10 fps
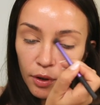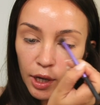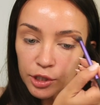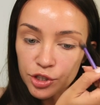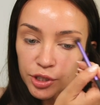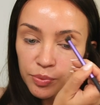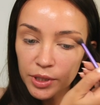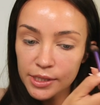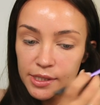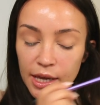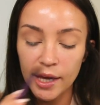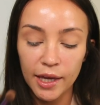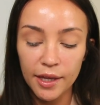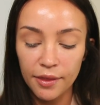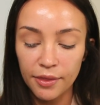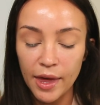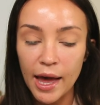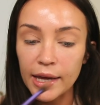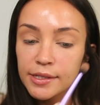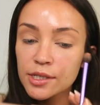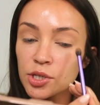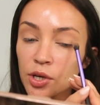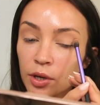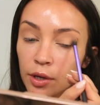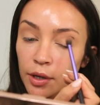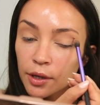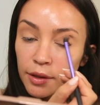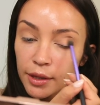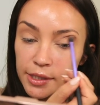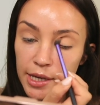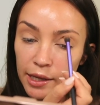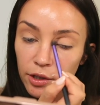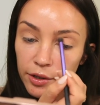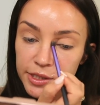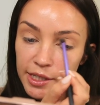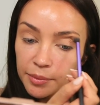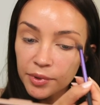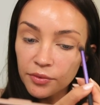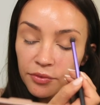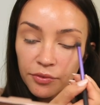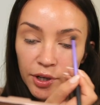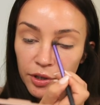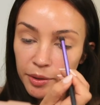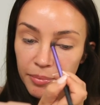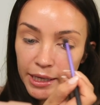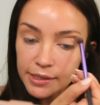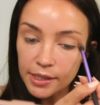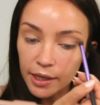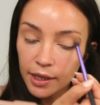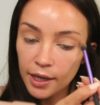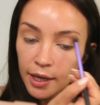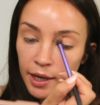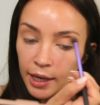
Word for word: I just want to say that this eye look is going to be very basic.